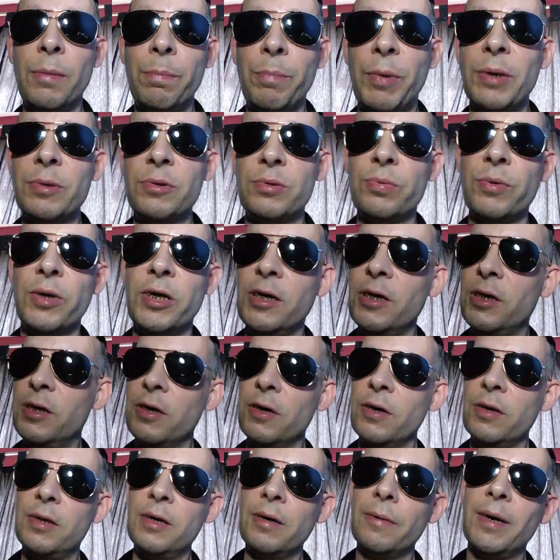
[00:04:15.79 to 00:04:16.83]
They're both really
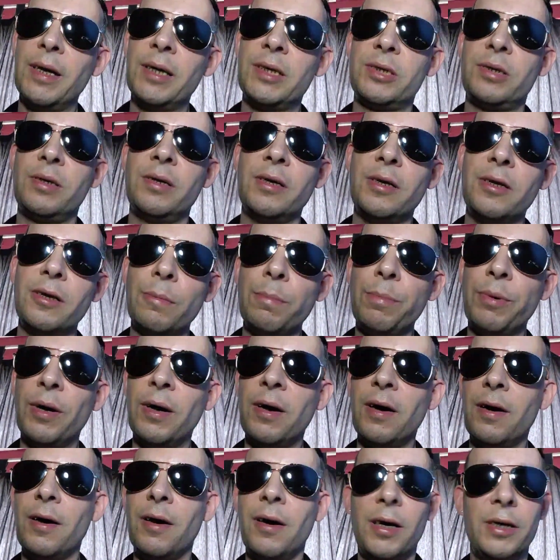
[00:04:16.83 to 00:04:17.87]
good. They're excellent in the
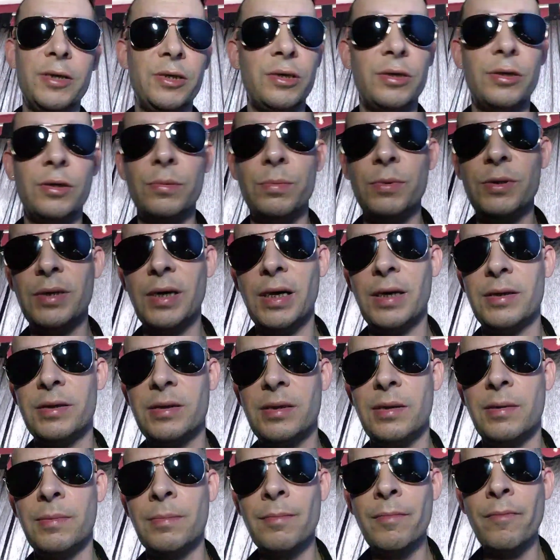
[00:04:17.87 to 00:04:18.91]
part. Ice Cube is
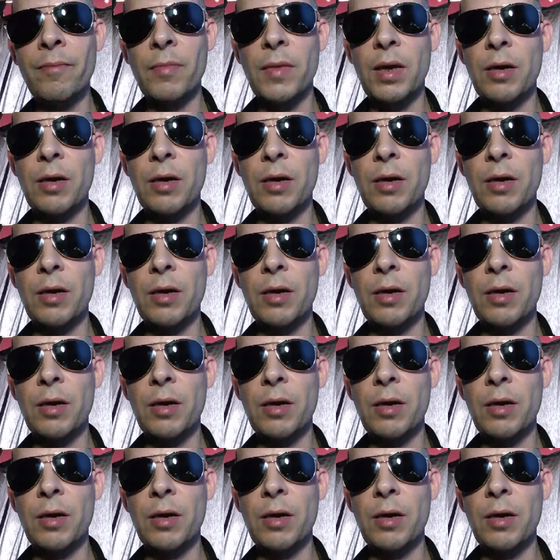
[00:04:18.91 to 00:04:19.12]
excellent.